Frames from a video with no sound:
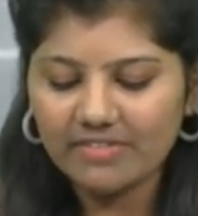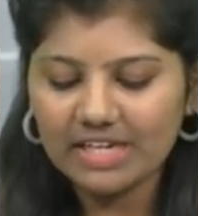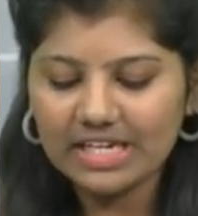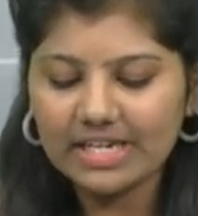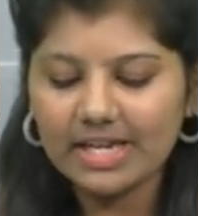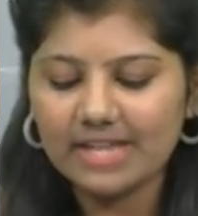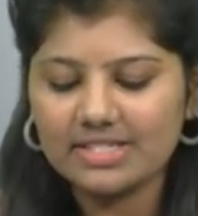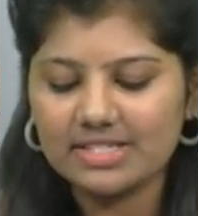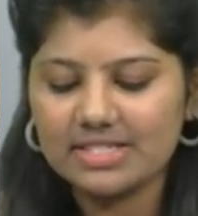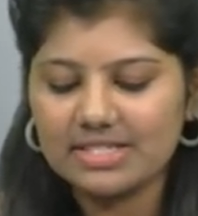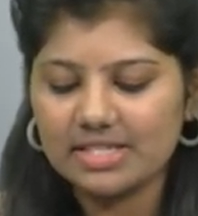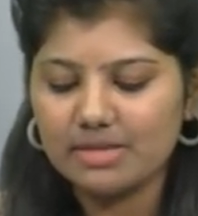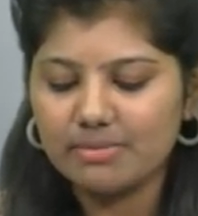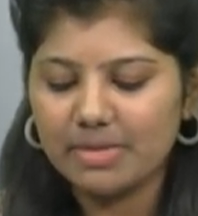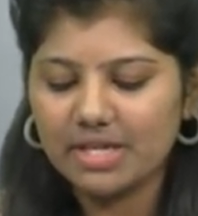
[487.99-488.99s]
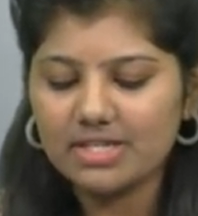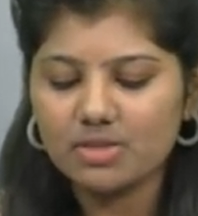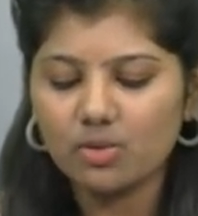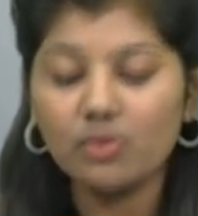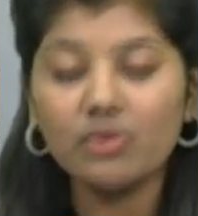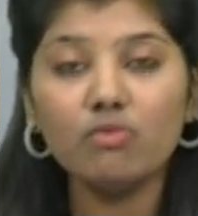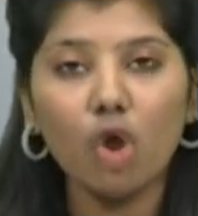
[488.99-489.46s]
we need HECE means
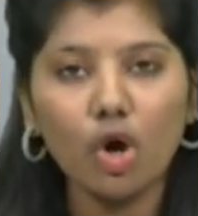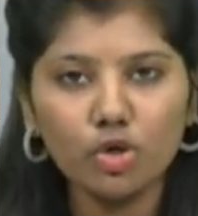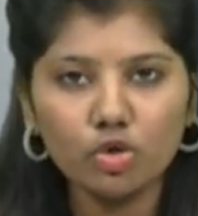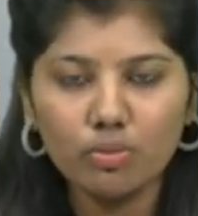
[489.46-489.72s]
we want